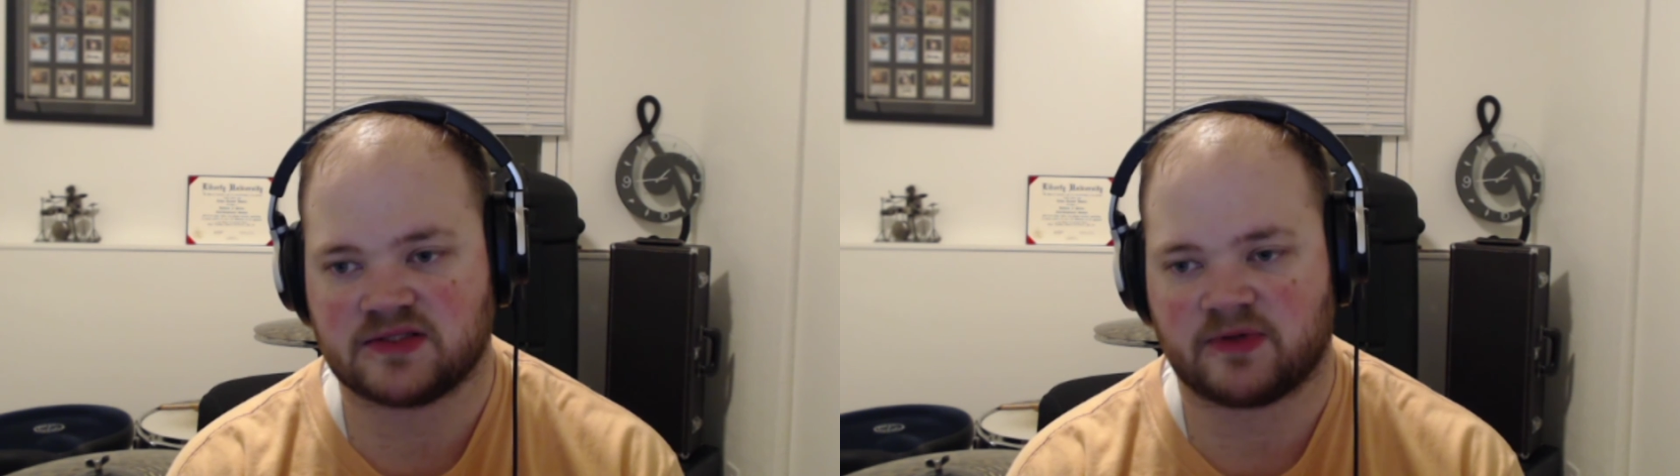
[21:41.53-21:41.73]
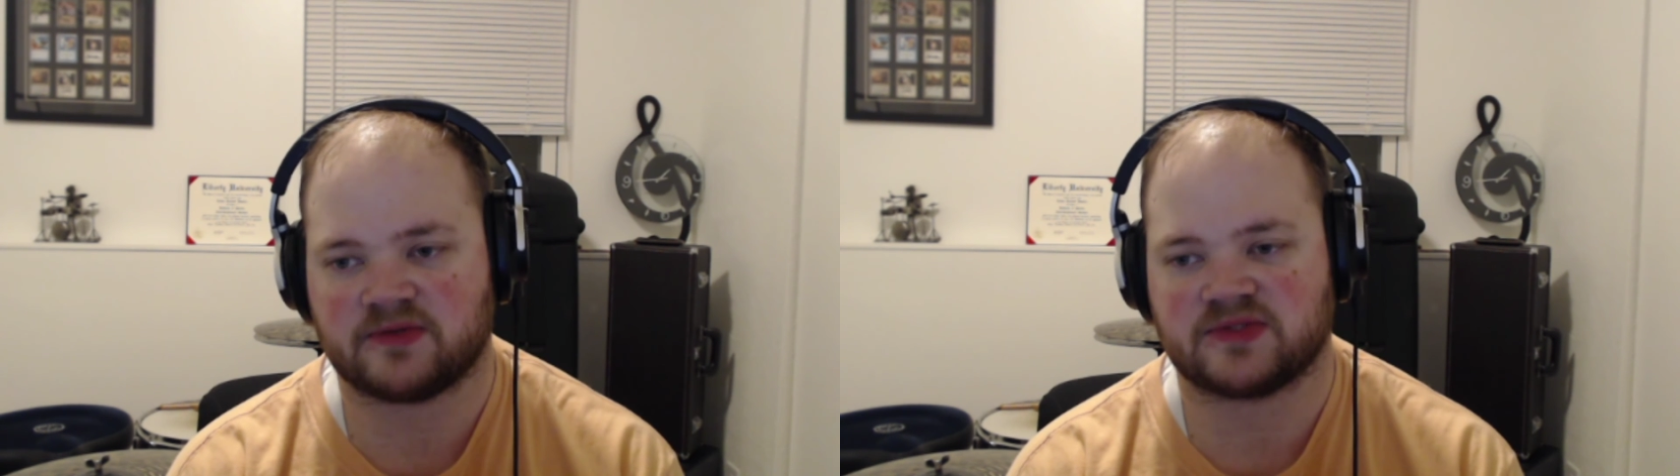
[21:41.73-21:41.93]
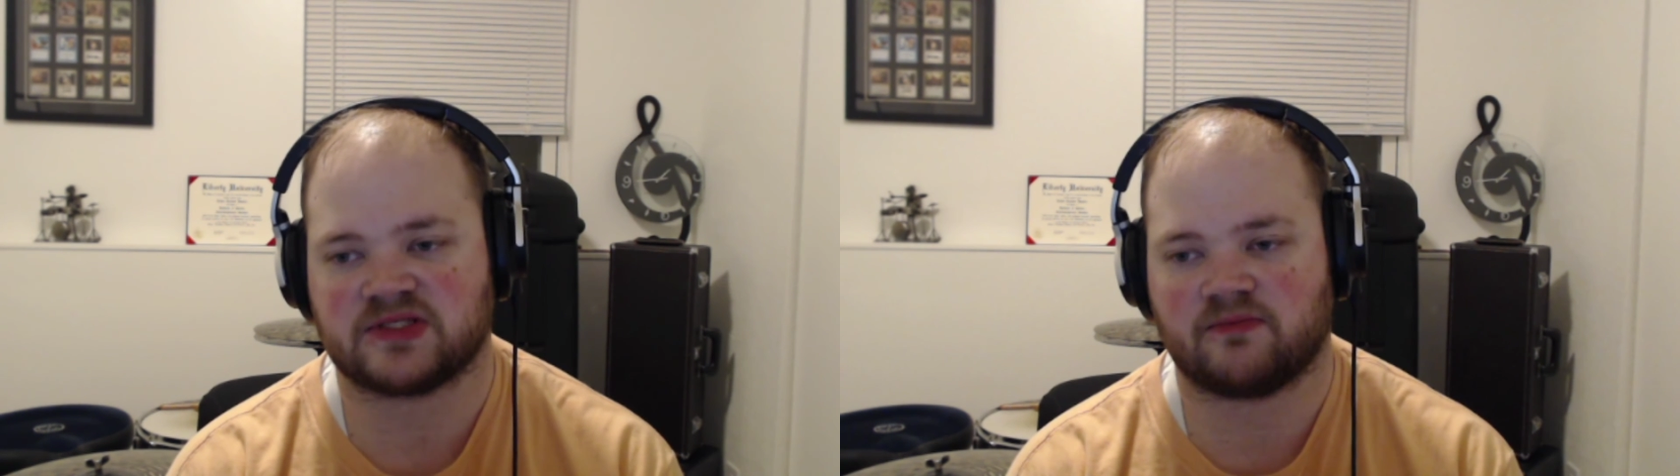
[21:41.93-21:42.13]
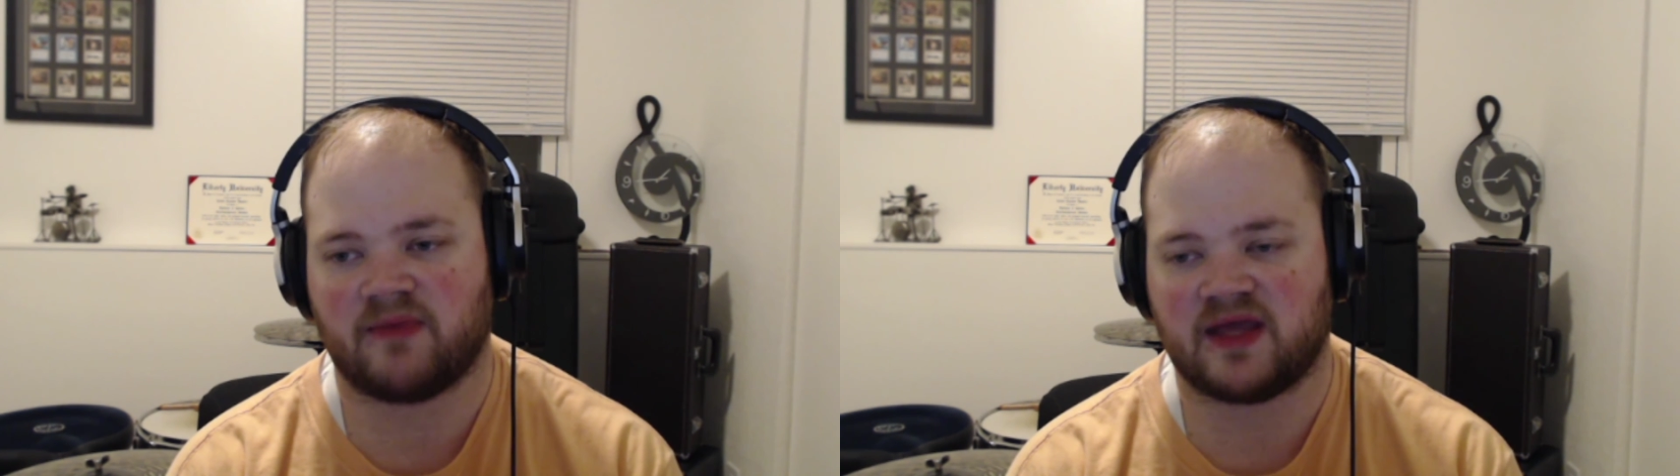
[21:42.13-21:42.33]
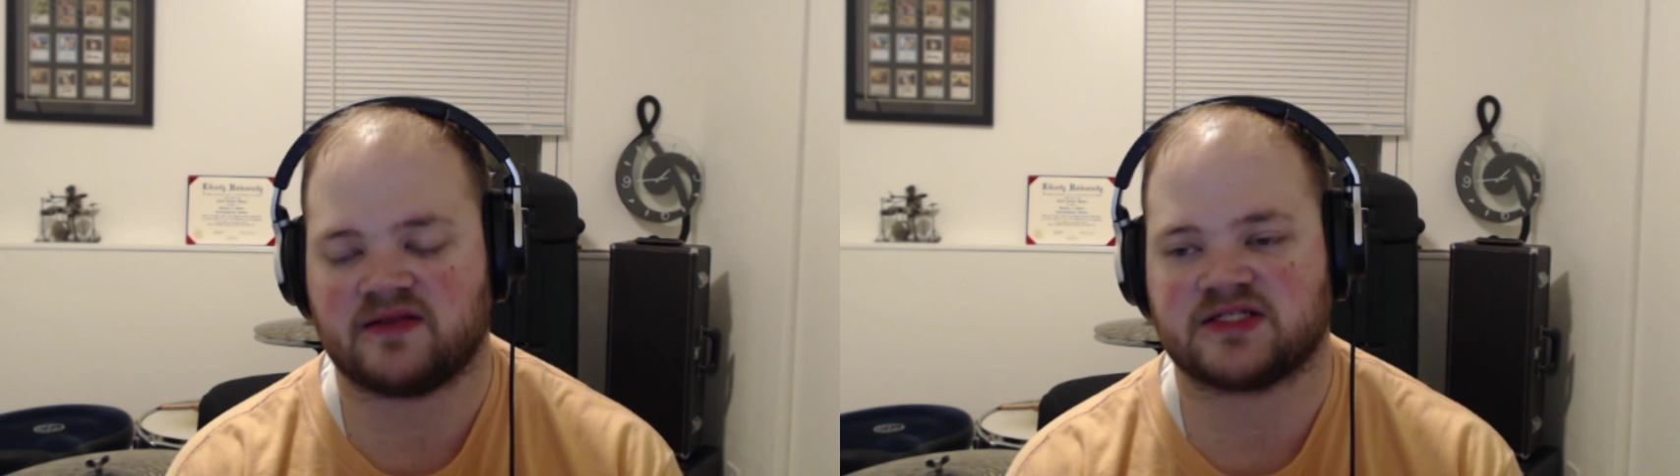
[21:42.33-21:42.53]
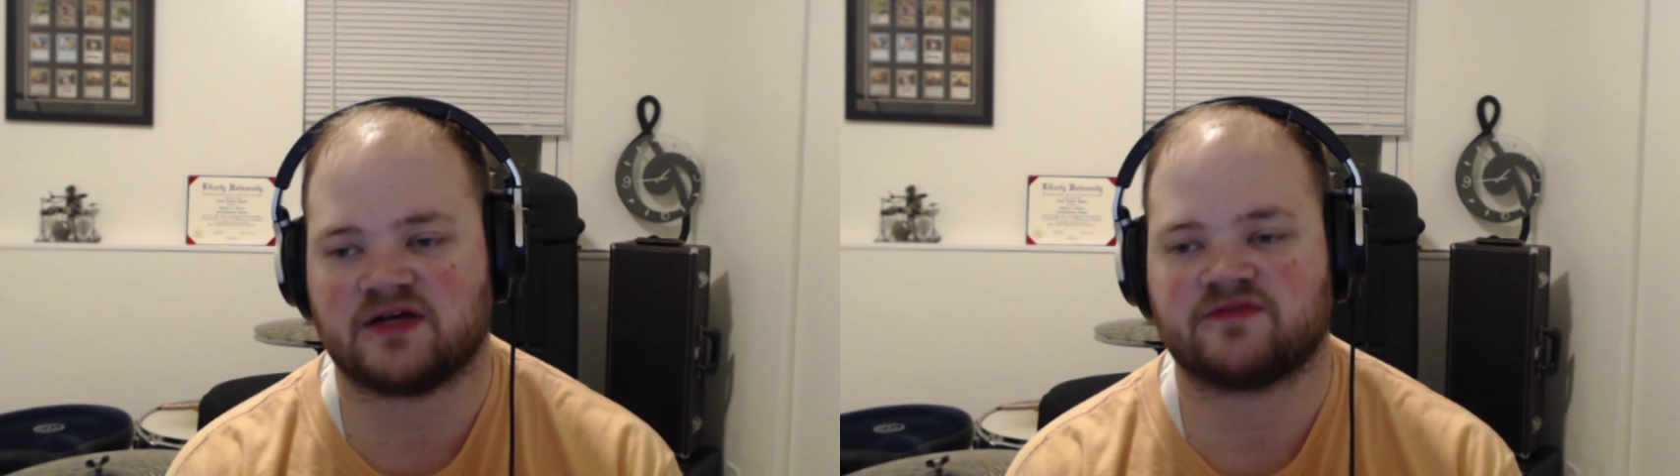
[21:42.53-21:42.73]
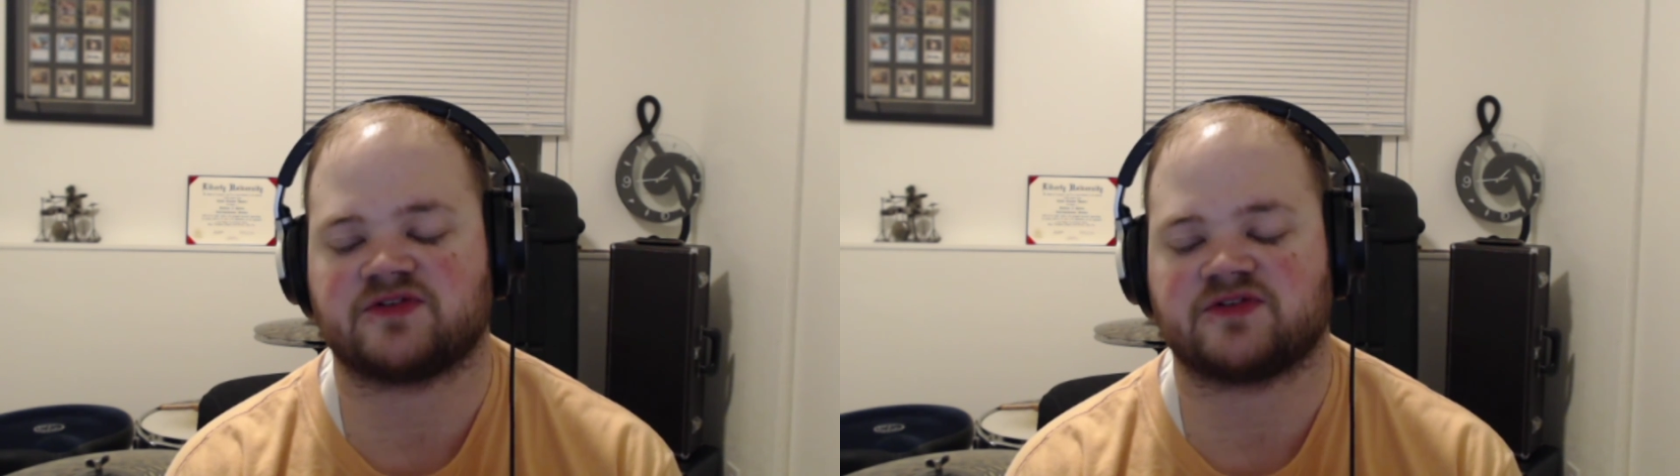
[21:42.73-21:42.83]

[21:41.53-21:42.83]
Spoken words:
but it was mainly tough